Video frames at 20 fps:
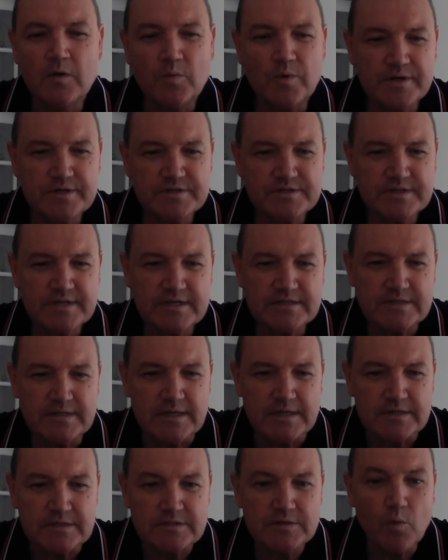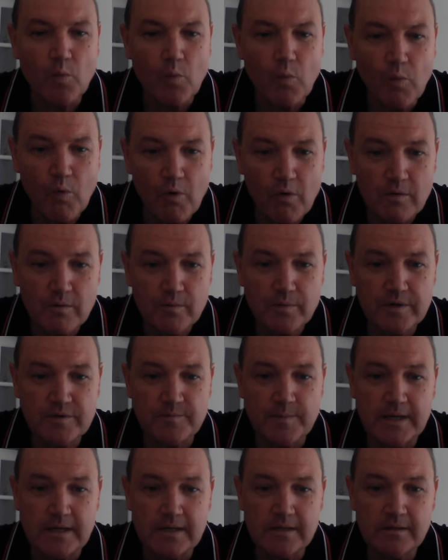where it says this Walk with
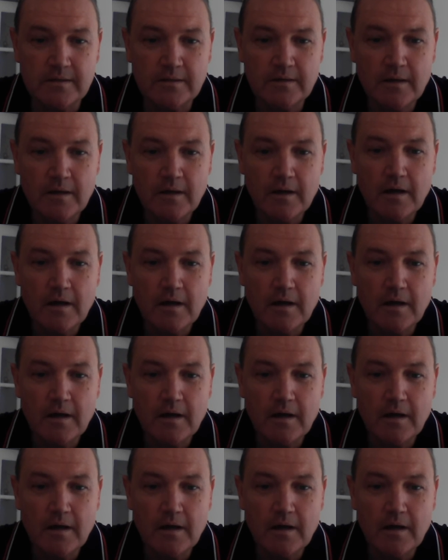me